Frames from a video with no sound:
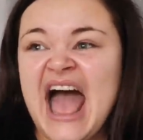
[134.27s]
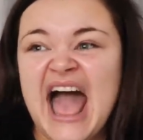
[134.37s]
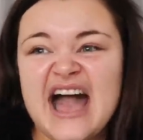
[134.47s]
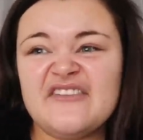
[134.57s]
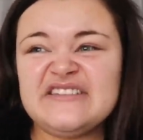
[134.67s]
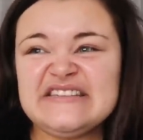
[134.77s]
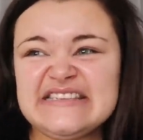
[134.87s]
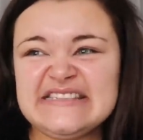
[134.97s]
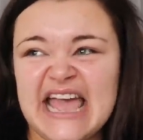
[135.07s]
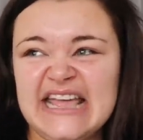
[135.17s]
I haven't
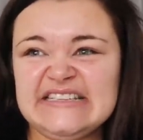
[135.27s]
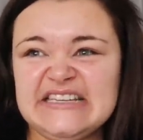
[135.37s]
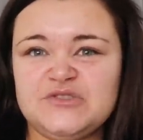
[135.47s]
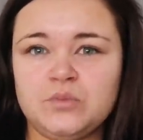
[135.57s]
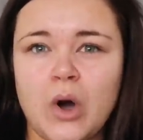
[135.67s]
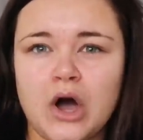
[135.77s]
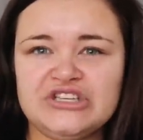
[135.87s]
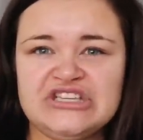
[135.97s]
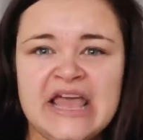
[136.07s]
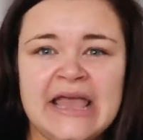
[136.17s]
decided
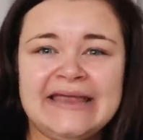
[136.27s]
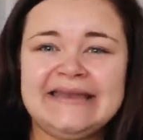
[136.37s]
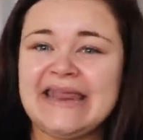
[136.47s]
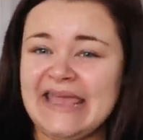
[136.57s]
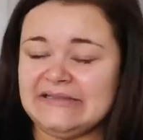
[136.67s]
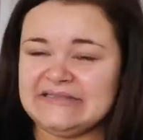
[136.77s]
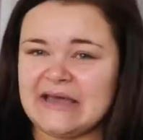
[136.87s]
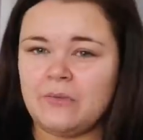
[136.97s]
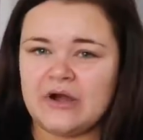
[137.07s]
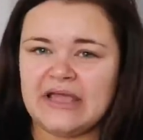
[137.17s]
what nails
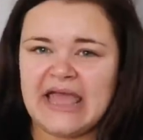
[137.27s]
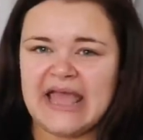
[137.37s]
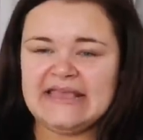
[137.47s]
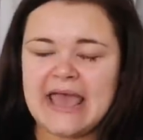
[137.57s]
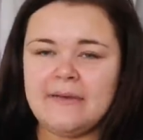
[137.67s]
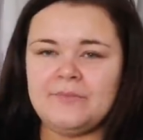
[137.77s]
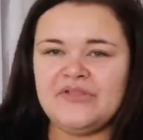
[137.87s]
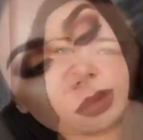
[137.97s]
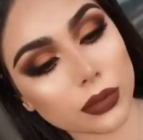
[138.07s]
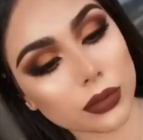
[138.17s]
I want to get yet,
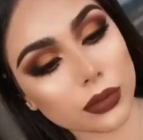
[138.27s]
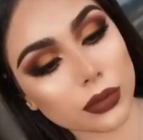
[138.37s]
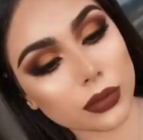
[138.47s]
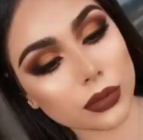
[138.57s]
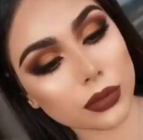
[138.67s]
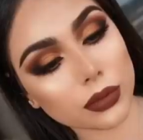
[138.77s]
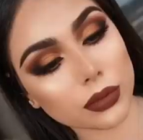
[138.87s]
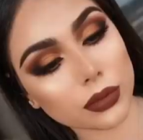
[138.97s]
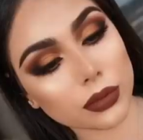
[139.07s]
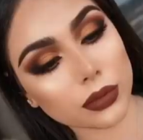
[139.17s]
but this is the makeup look